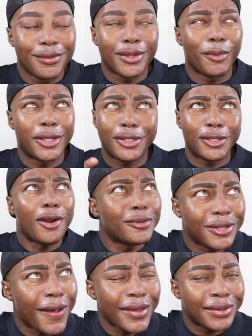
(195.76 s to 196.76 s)
they were so
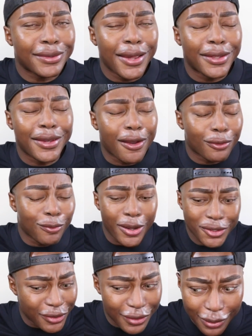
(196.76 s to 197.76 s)
nice. Like, I was
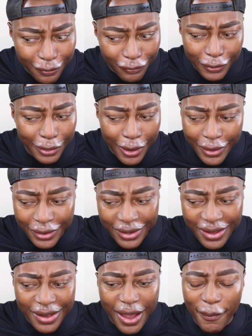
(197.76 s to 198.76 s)
watching them for like,
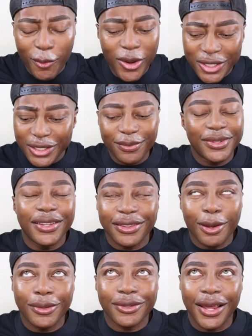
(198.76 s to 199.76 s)
I've been watching them
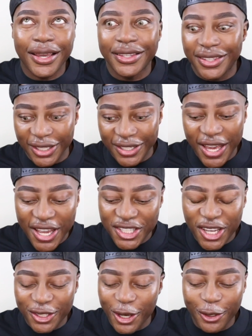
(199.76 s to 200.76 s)
since I was like a
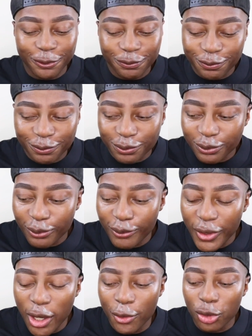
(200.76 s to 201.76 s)
teenager, so
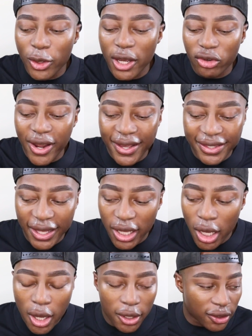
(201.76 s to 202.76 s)
it was quite
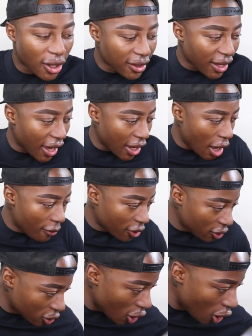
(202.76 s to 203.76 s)
crazy. So okay, I'm gonna